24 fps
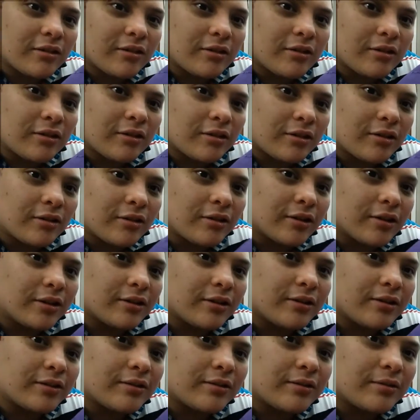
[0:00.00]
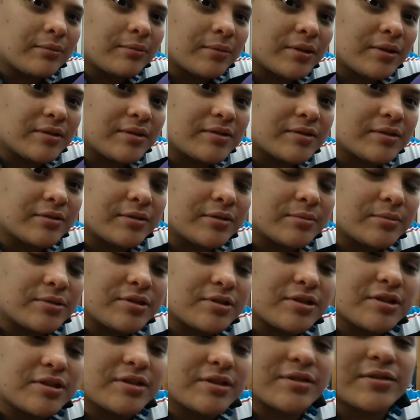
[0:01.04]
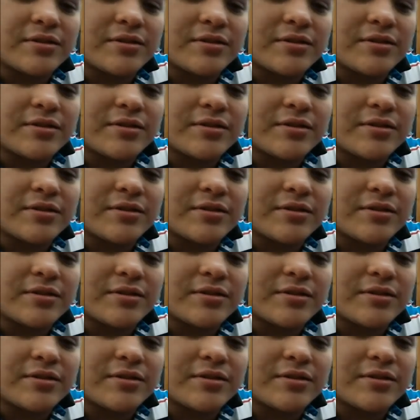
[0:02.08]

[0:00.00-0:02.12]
on my sewing machine, so it